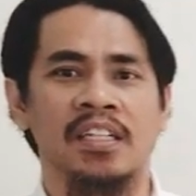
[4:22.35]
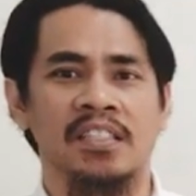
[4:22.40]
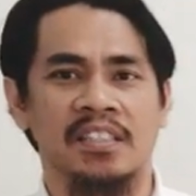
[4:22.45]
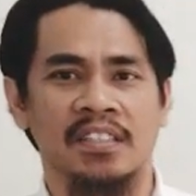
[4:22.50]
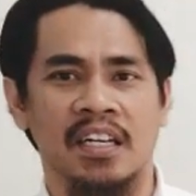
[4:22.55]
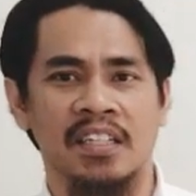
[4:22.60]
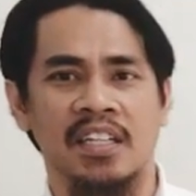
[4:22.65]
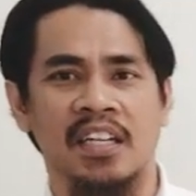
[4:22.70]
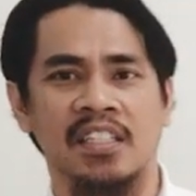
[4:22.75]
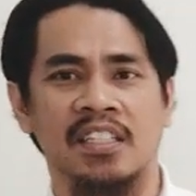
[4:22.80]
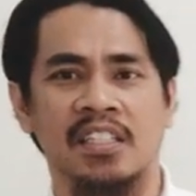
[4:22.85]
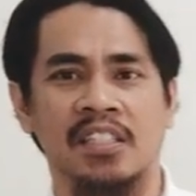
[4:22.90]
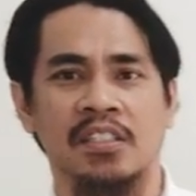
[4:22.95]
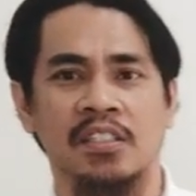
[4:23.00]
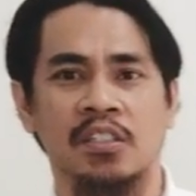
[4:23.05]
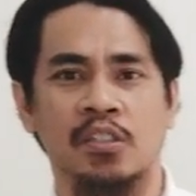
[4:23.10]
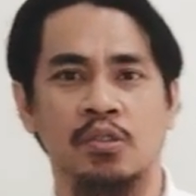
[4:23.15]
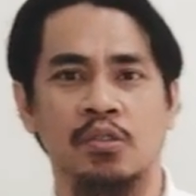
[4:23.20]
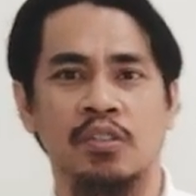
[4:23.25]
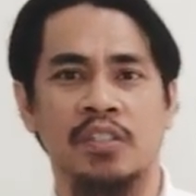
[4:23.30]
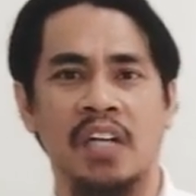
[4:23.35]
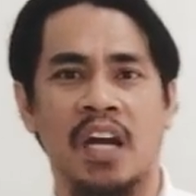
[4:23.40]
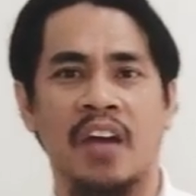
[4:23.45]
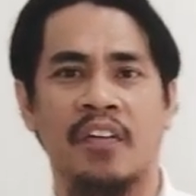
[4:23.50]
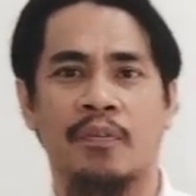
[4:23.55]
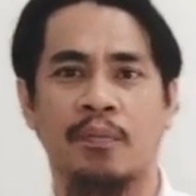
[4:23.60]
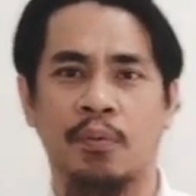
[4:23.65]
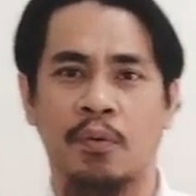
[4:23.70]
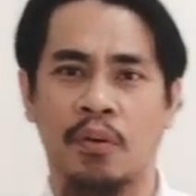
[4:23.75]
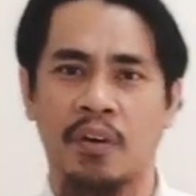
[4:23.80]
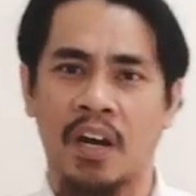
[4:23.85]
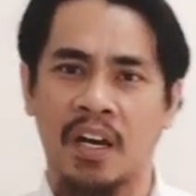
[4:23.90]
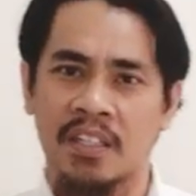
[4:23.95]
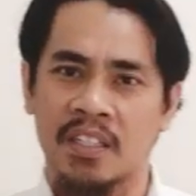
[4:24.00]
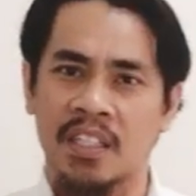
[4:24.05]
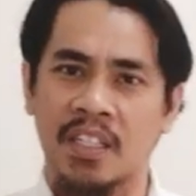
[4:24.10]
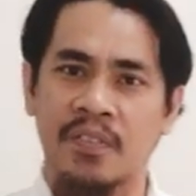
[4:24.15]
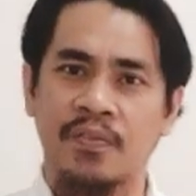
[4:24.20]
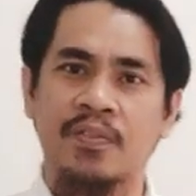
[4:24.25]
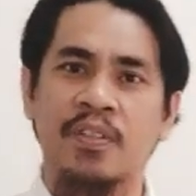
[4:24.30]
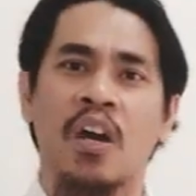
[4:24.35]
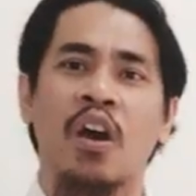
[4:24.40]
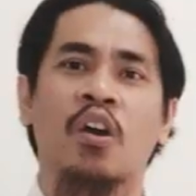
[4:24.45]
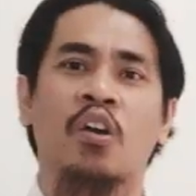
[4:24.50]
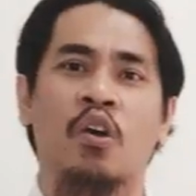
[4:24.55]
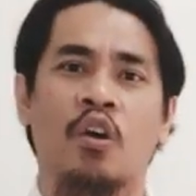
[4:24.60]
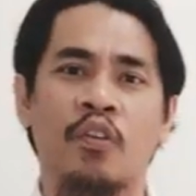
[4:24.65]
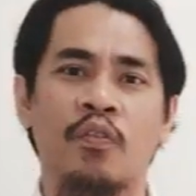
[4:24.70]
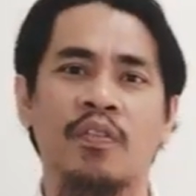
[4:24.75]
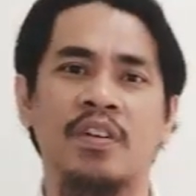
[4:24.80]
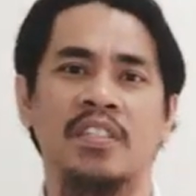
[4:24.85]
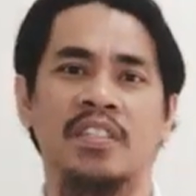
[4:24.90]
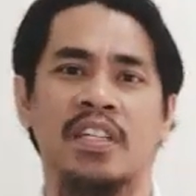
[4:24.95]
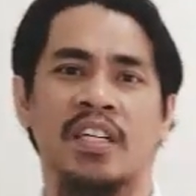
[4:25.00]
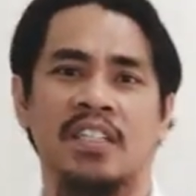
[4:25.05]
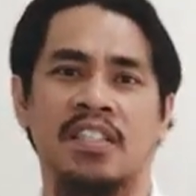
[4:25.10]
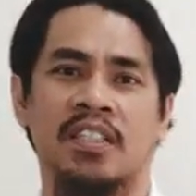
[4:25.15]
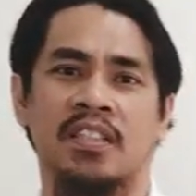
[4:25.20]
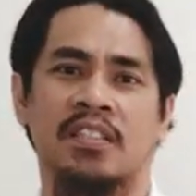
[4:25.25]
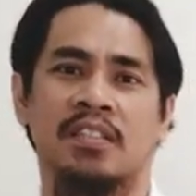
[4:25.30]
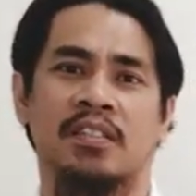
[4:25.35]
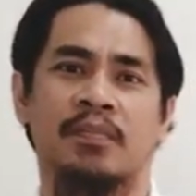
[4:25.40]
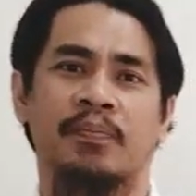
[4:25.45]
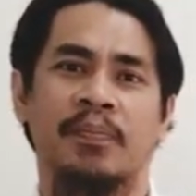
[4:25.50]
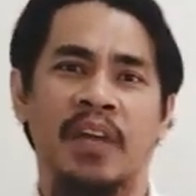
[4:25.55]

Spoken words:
suggestions to drive productive conversations.